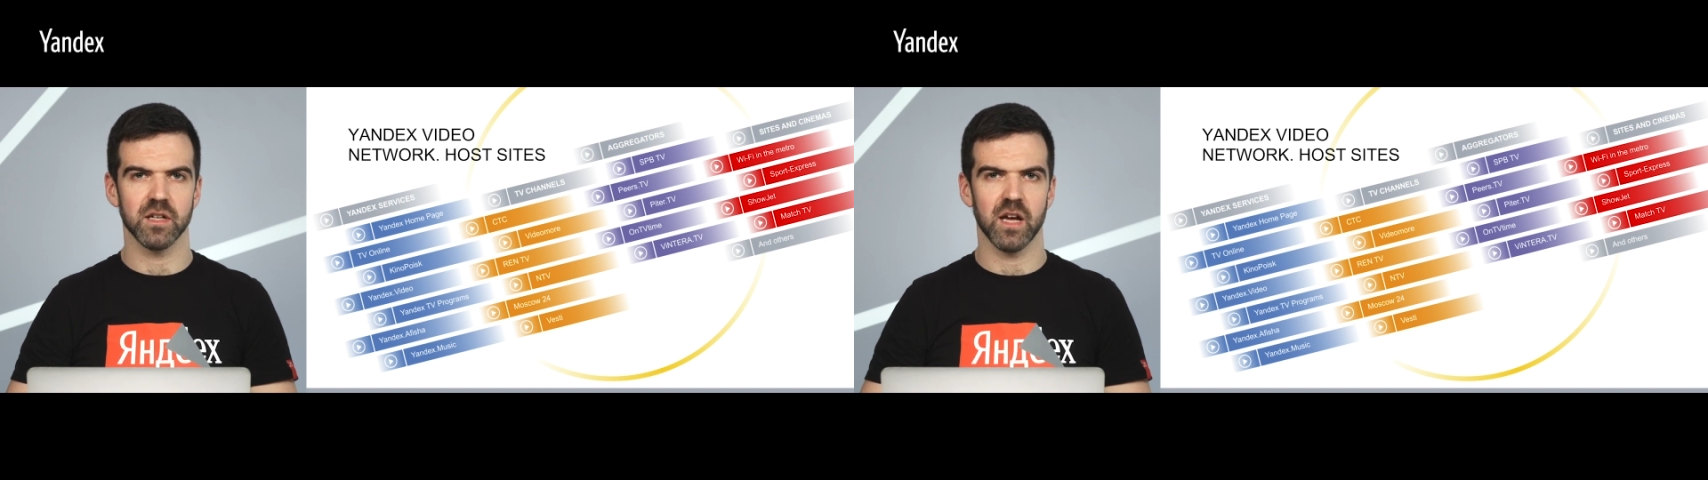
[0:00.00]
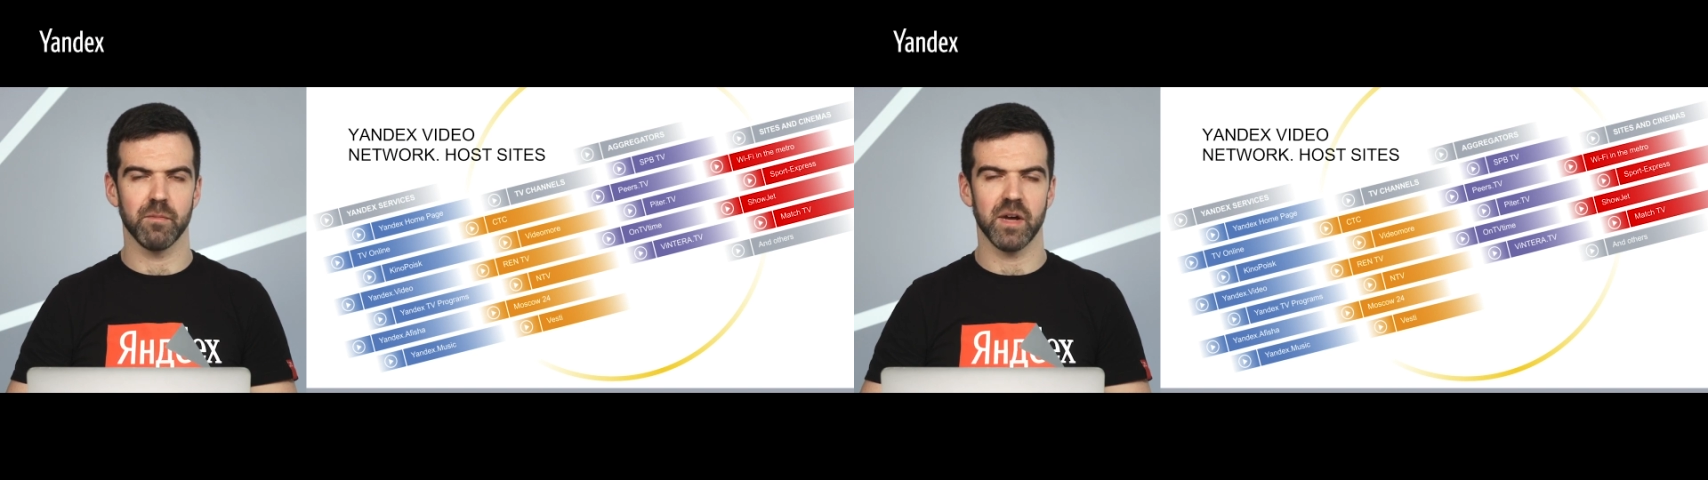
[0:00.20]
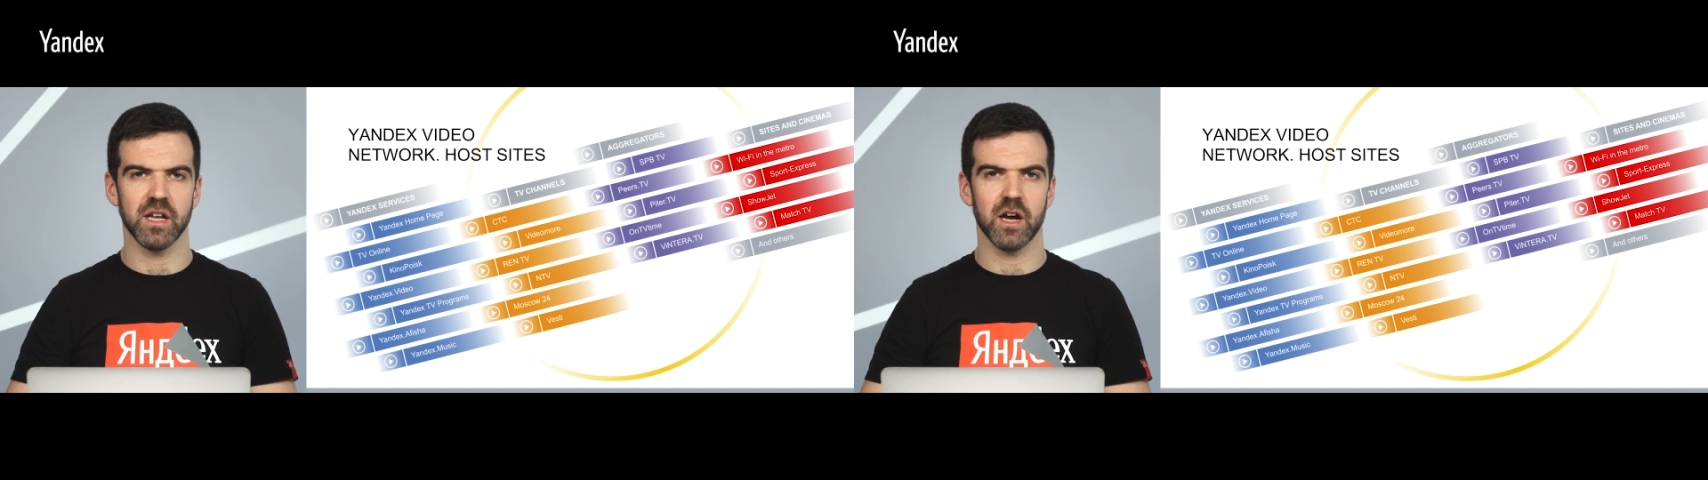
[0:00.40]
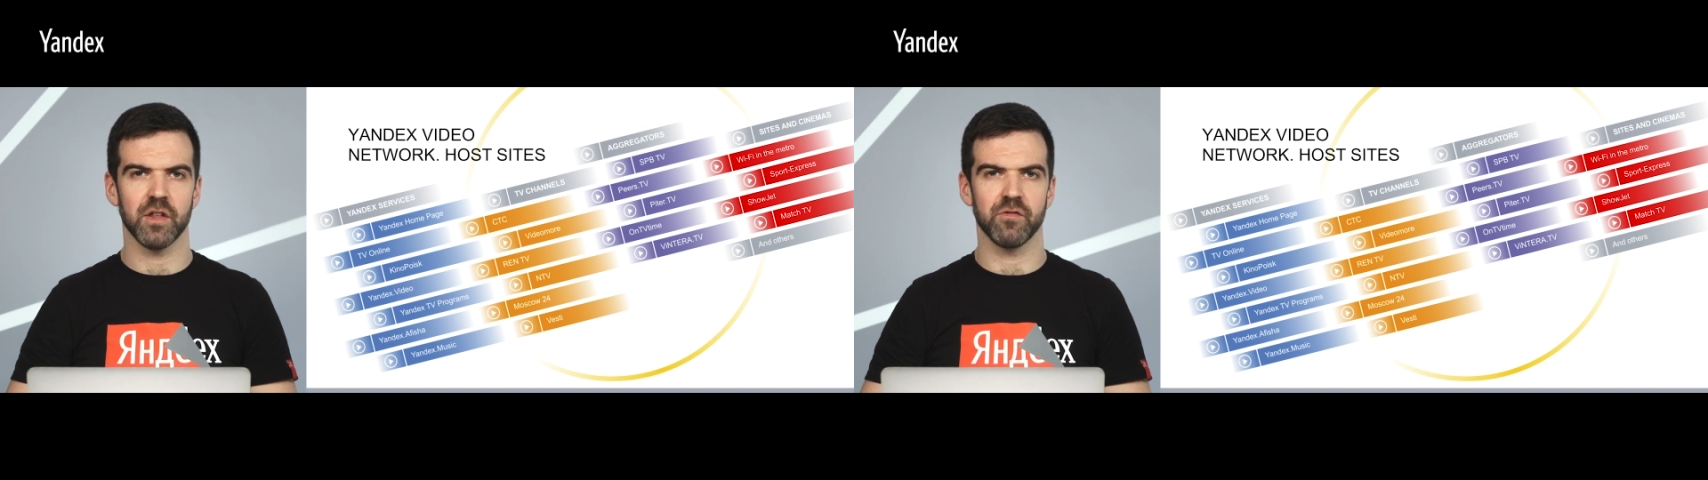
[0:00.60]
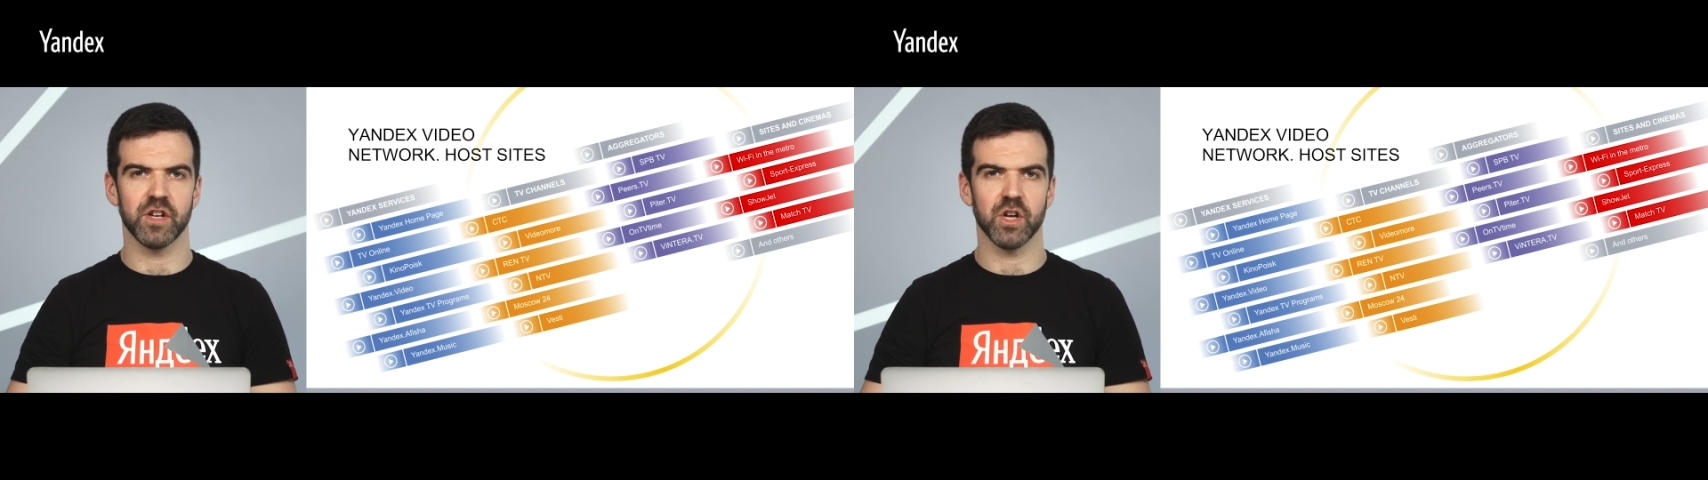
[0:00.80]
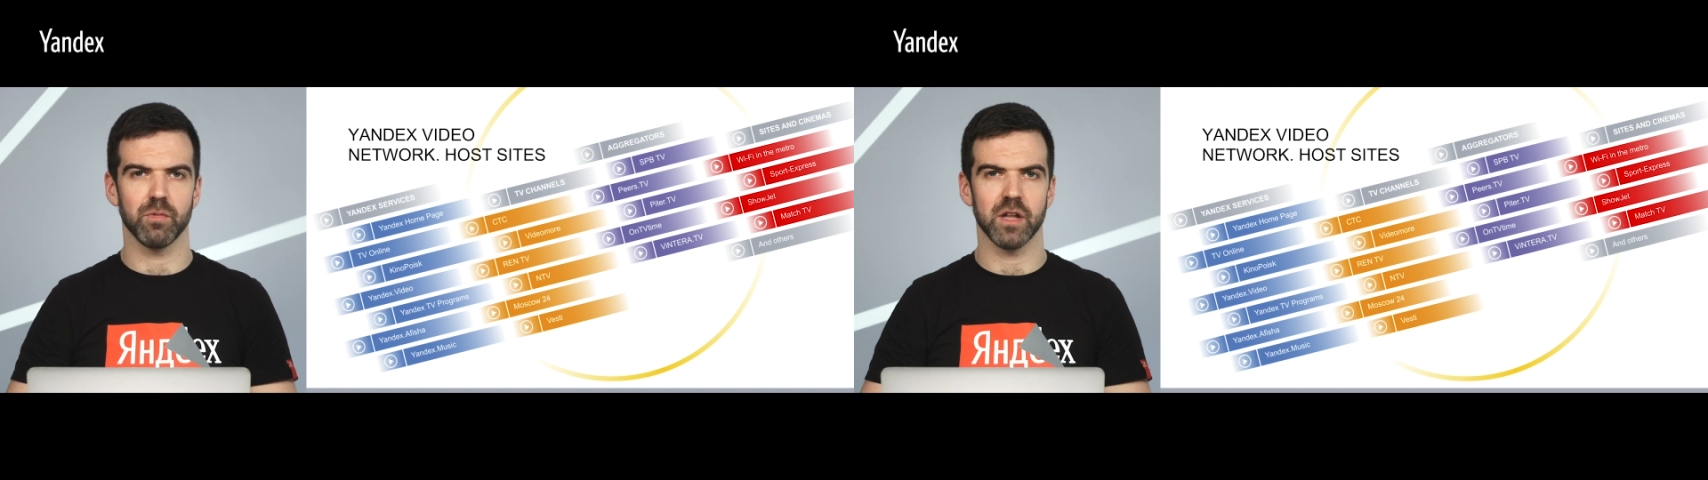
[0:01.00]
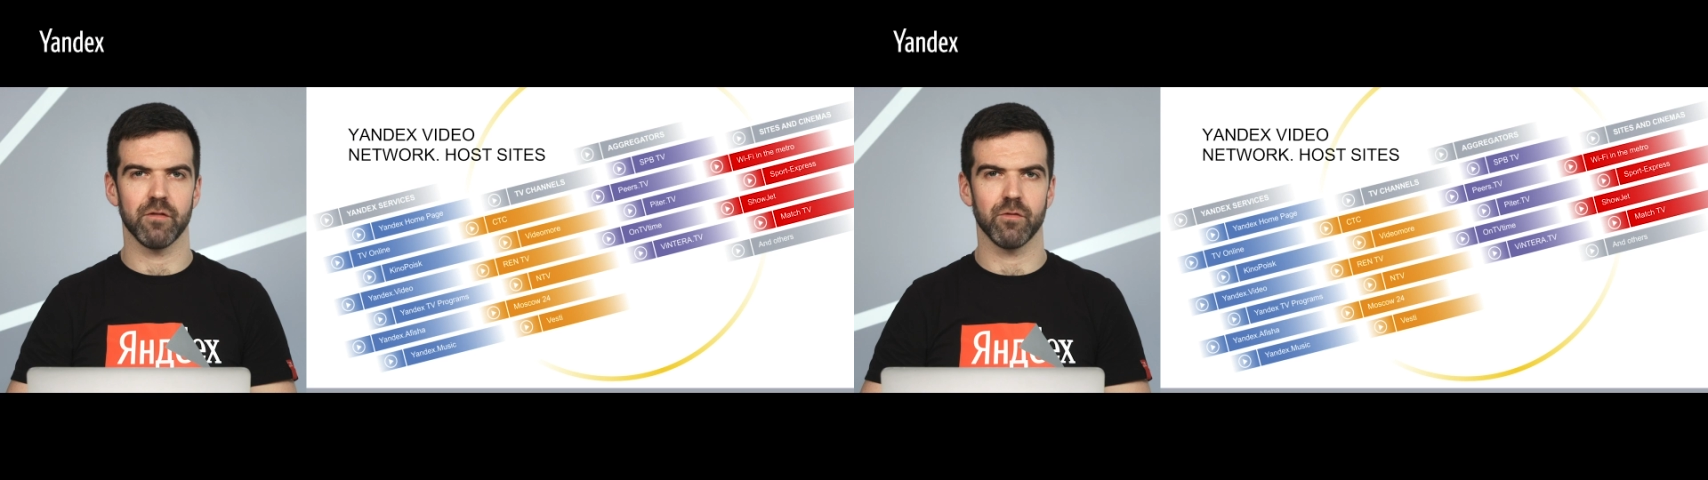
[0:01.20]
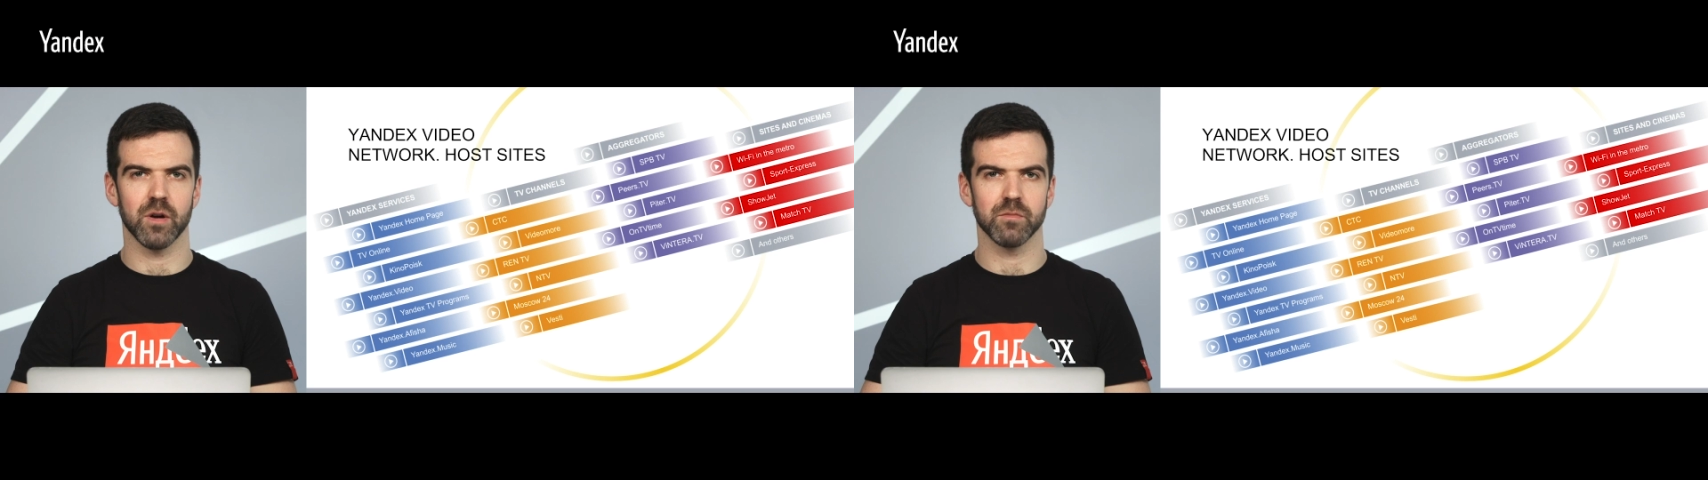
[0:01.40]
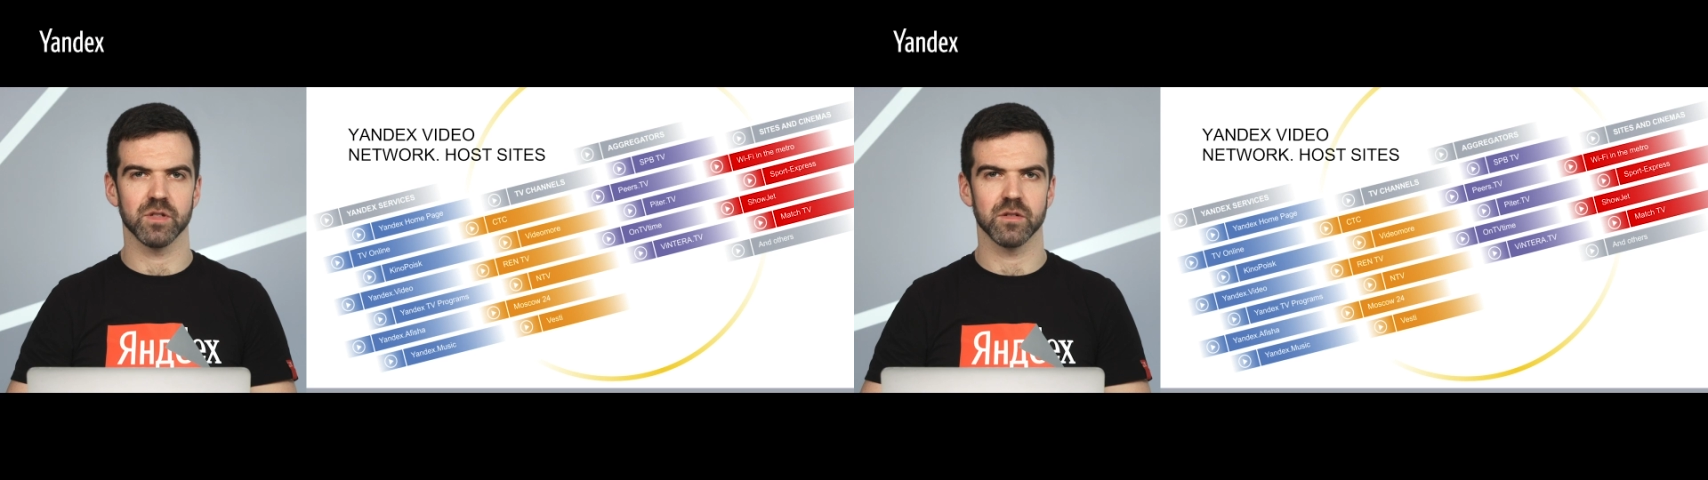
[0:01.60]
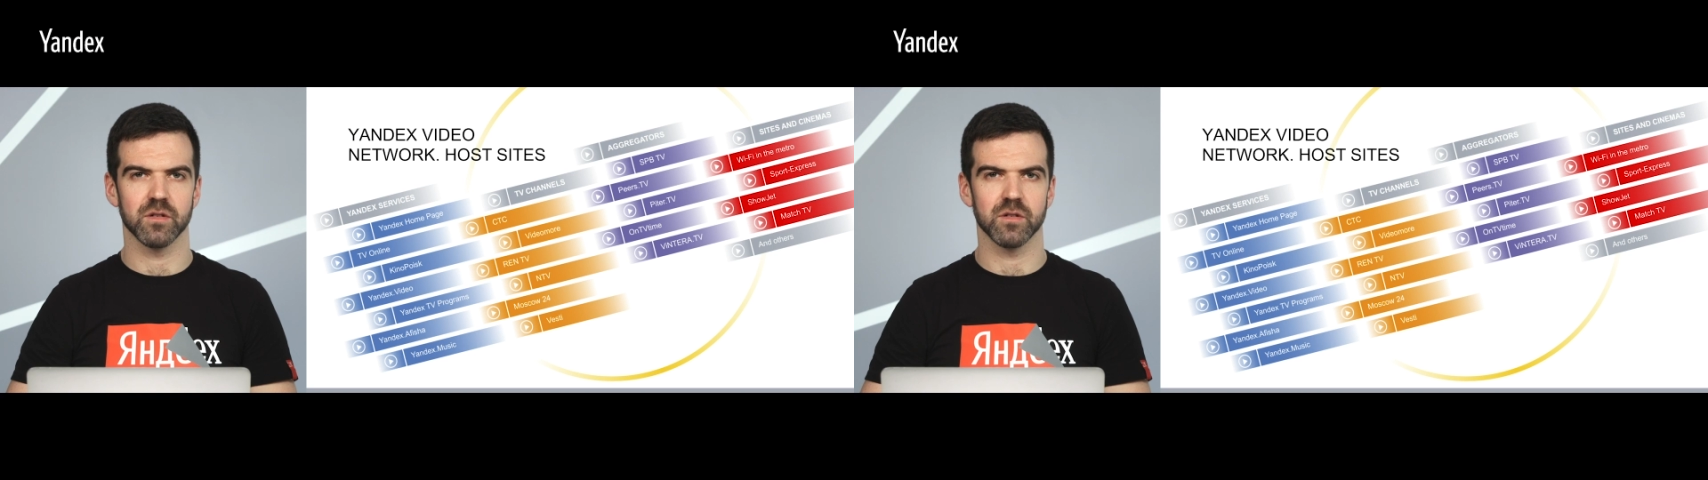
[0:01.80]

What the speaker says: and many other video platforms.